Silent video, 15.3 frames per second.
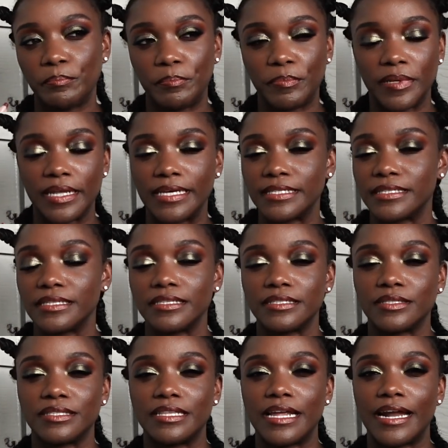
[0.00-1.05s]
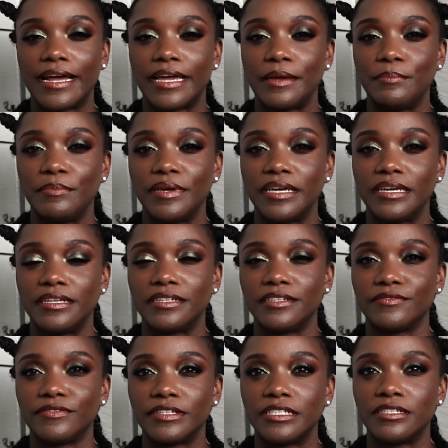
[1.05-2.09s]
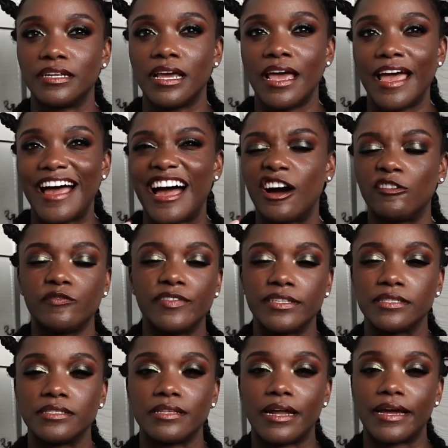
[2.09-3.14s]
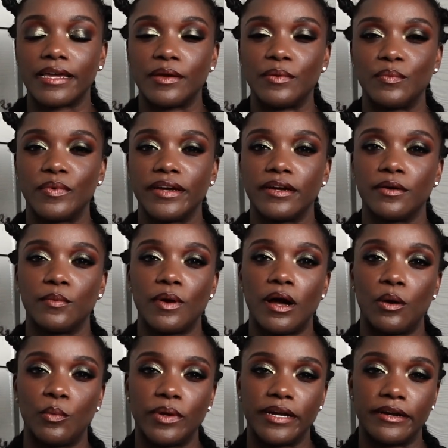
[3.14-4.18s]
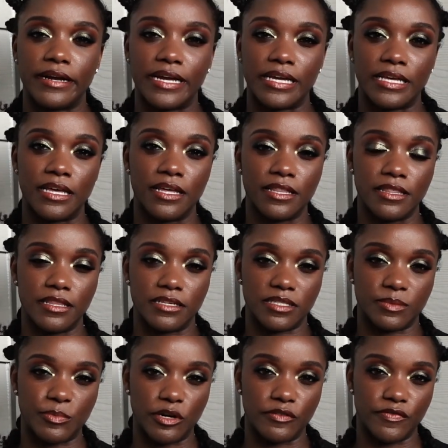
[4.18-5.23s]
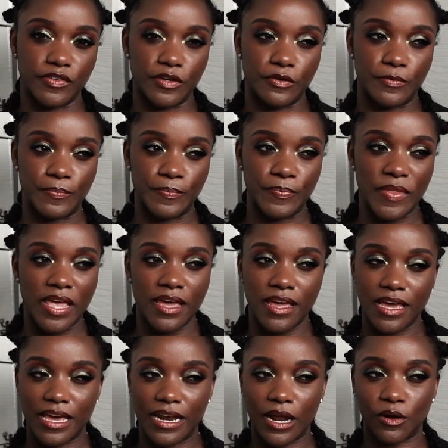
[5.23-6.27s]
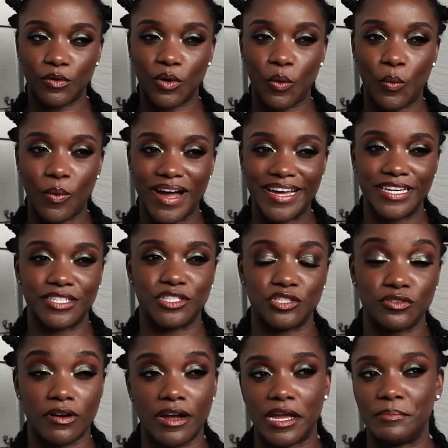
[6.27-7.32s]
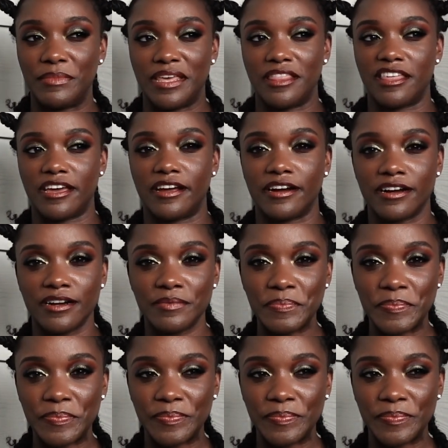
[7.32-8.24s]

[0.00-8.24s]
places that I can be, different outfits that I can wear while wearing this perfume. And I don't know why it's drawing me there.